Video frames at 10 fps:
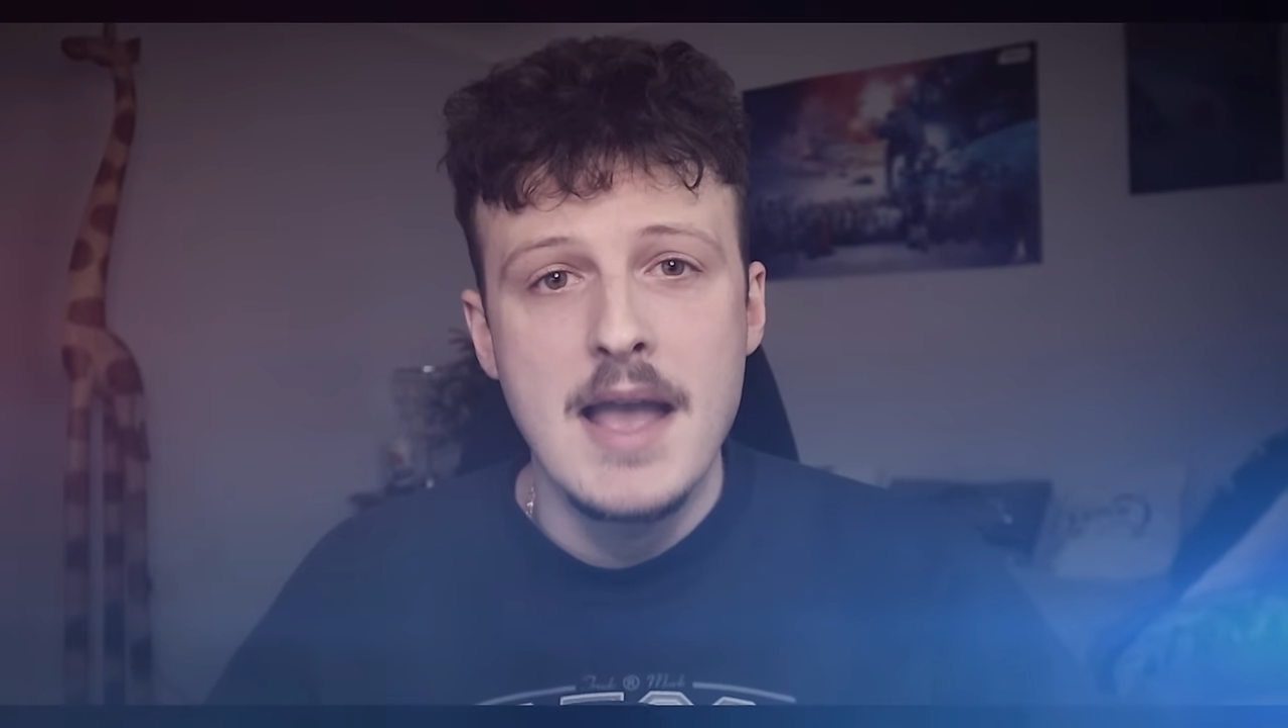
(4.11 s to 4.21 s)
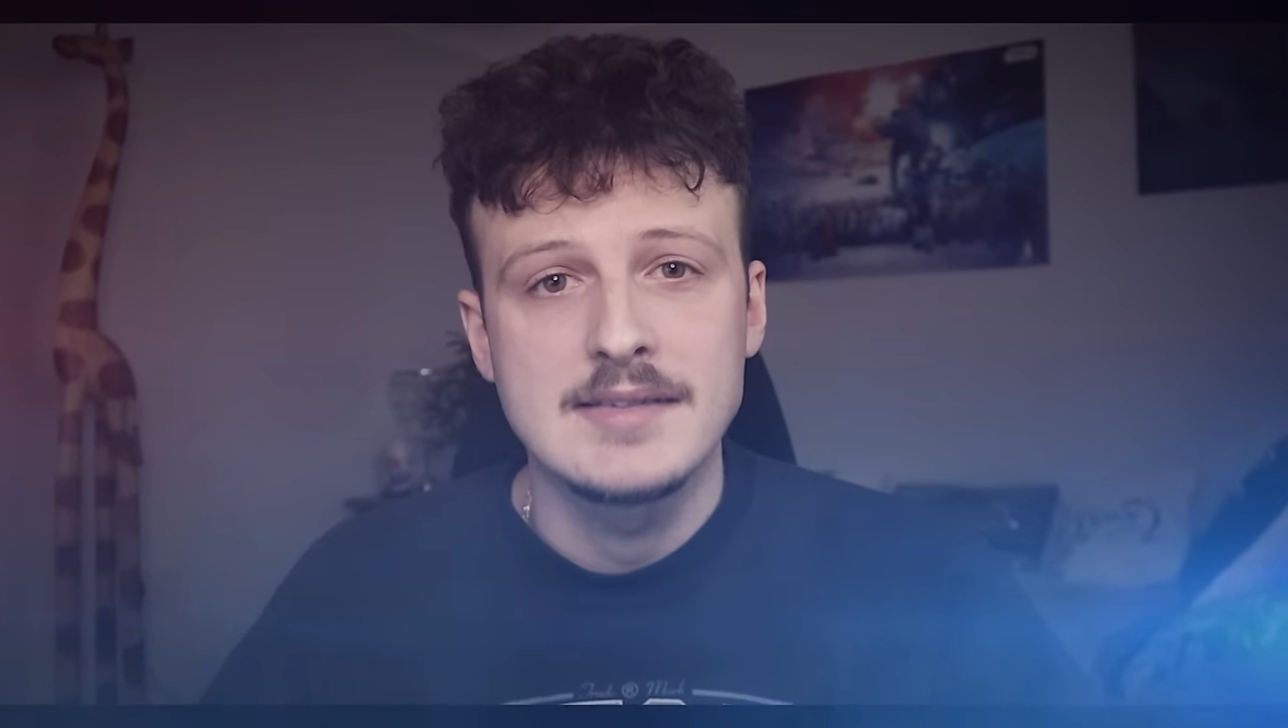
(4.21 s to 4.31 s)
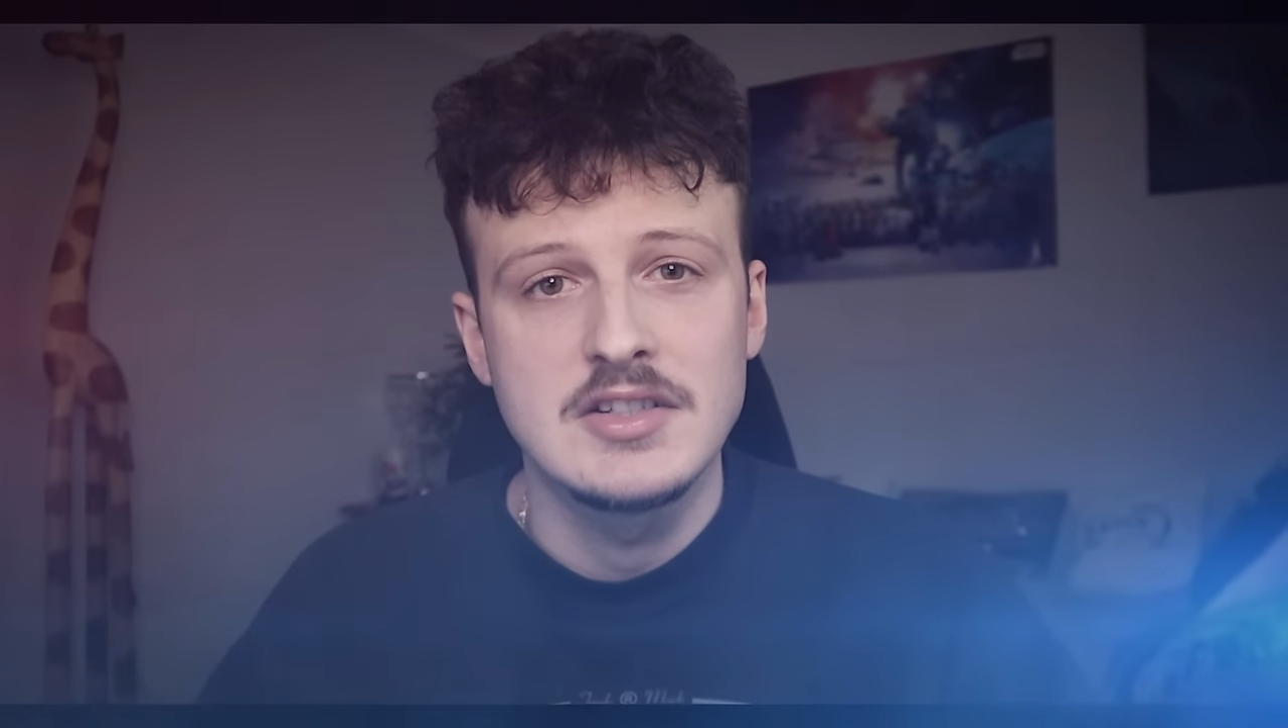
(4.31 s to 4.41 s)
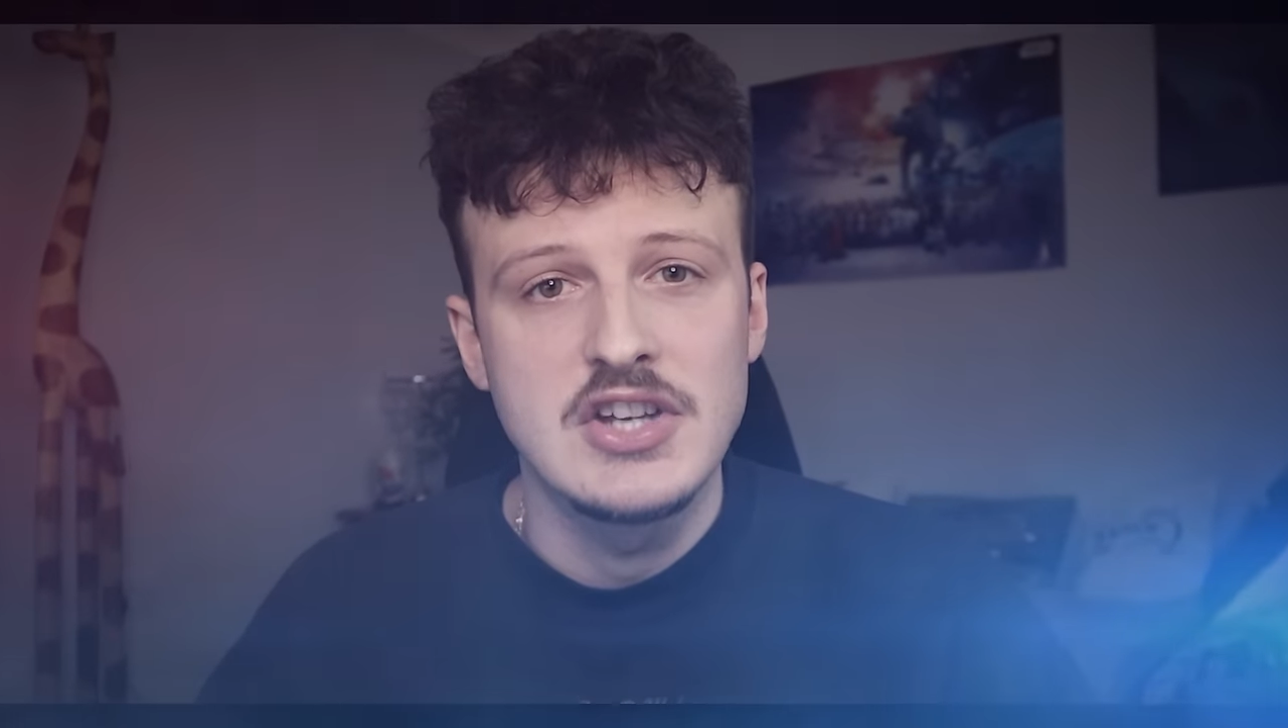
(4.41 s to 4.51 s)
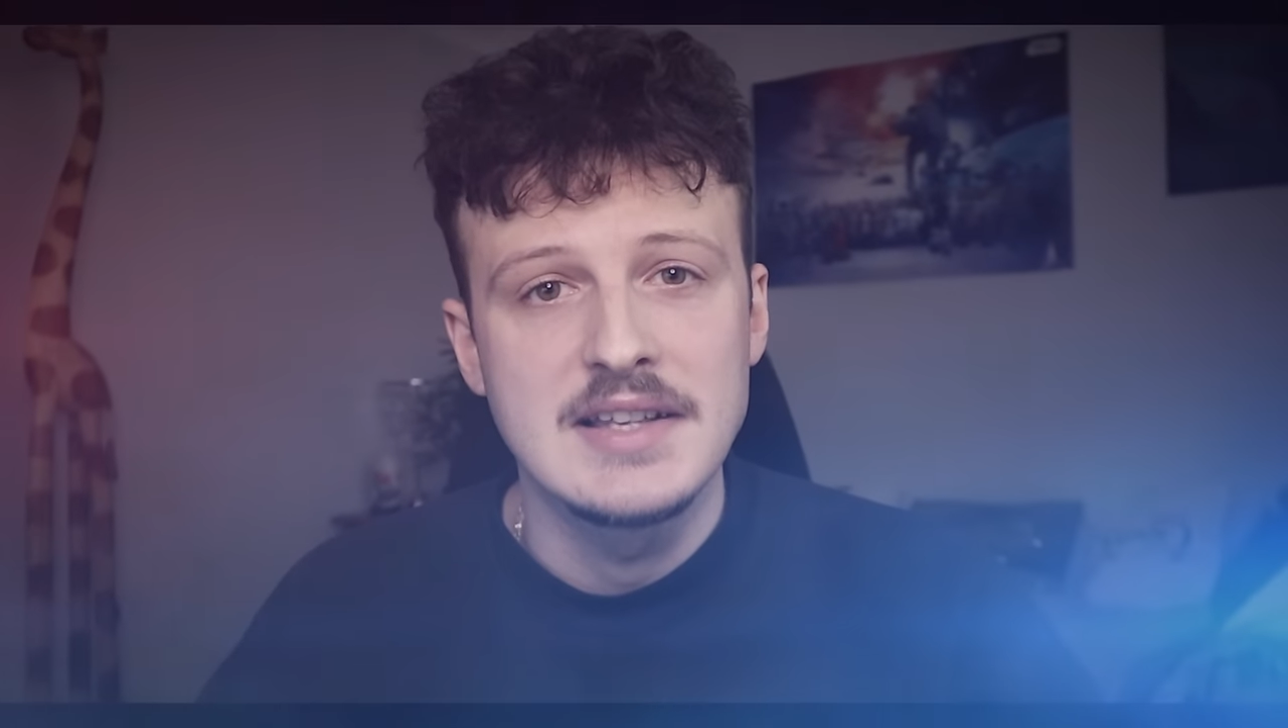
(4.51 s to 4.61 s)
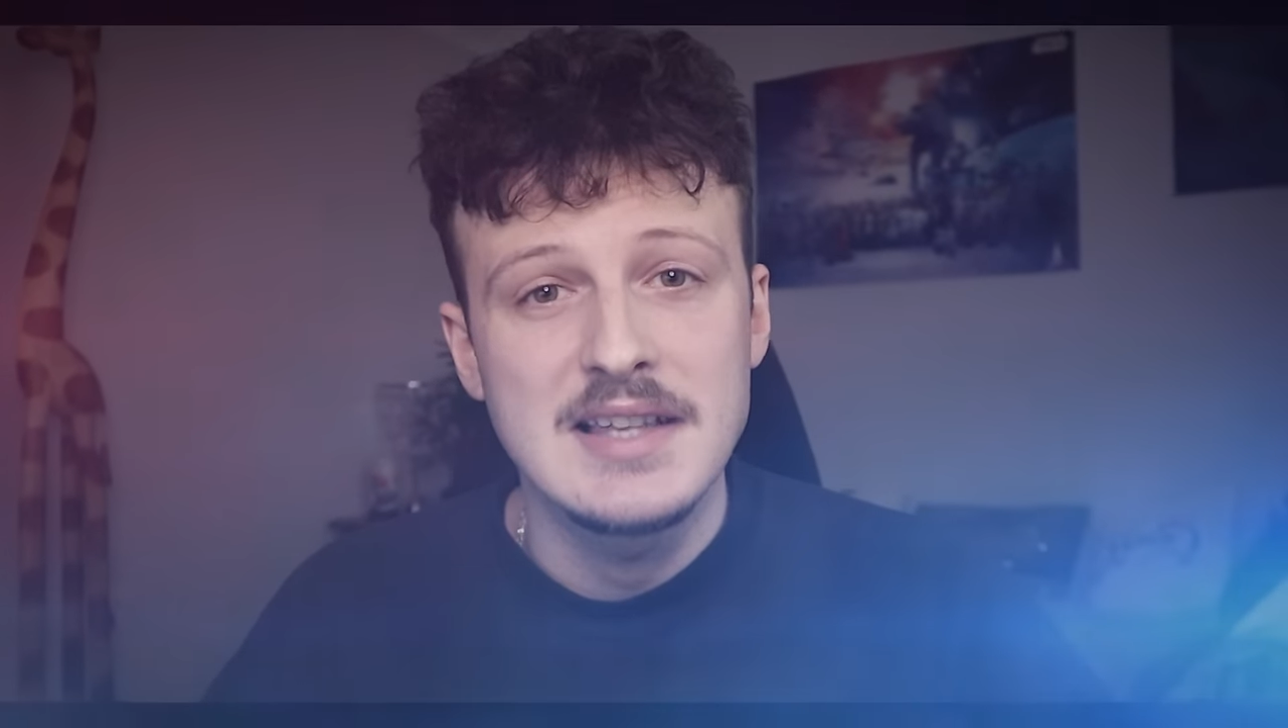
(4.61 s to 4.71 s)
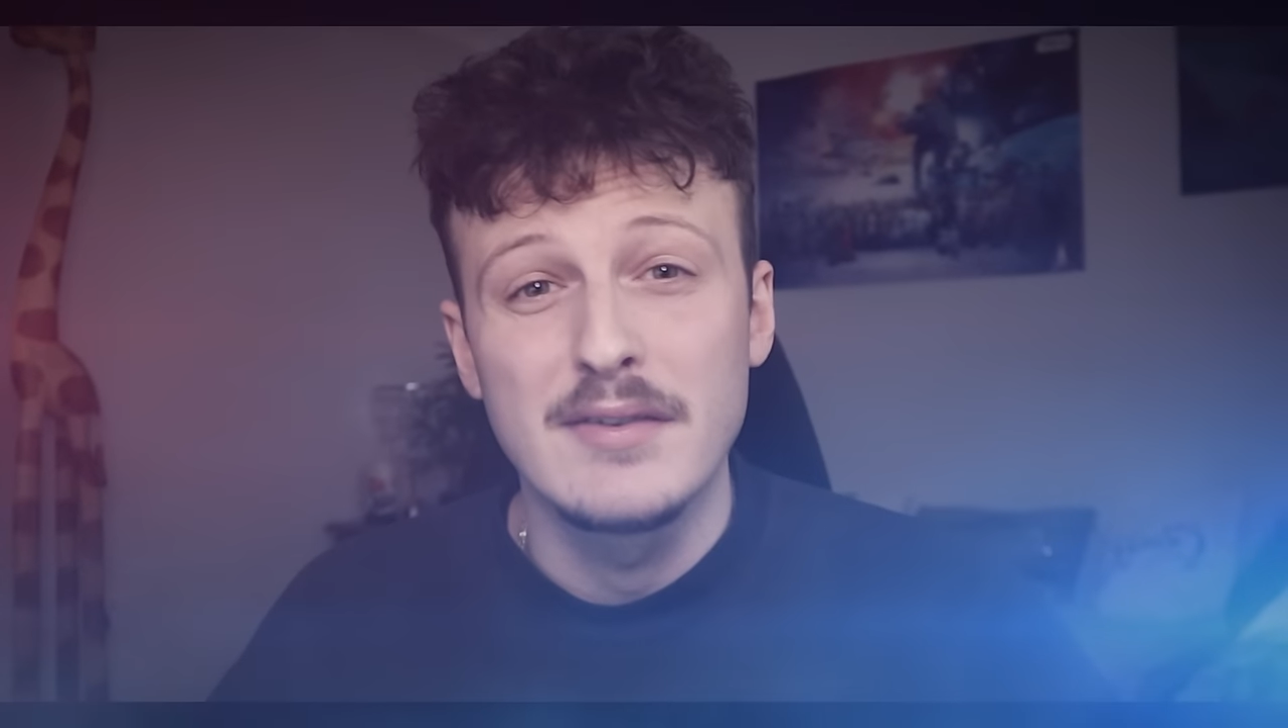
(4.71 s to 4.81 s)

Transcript: messages,